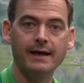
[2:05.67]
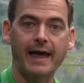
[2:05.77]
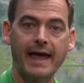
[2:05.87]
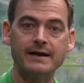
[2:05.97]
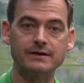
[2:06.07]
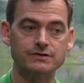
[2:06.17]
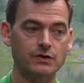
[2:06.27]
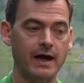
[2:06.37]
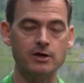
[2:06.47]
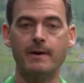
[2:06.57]
And so
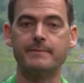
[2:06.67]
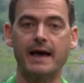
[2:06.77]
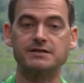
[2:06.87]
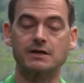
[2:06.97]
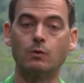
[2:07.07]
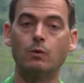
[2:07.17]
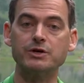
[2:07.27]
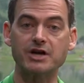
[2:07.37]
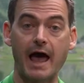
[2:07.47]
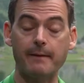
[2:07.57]
now you might be asking, well,
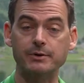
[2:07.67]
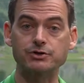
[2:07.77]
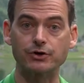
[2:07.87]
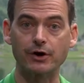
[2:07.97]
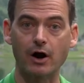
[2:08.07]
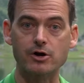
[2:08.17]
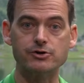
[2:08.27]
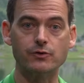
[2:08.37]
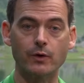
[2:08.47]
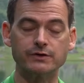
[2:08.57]
which aperture are
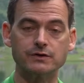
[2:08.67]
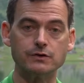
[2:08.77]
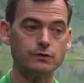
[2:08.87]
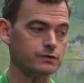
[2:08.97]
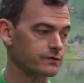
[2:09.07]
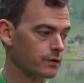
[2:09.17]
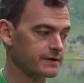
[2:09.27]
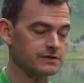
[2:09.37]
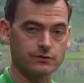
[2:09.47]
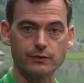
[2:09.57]
you going to use for
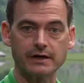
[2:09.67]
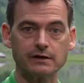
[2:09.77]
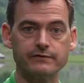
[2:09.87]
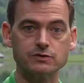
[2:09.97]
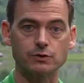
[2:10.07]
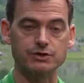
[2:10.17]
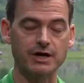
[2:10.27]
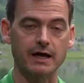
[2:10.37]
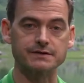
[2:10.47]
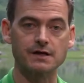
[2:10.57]
these three individual
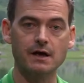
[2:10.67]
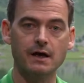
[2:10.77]
shots?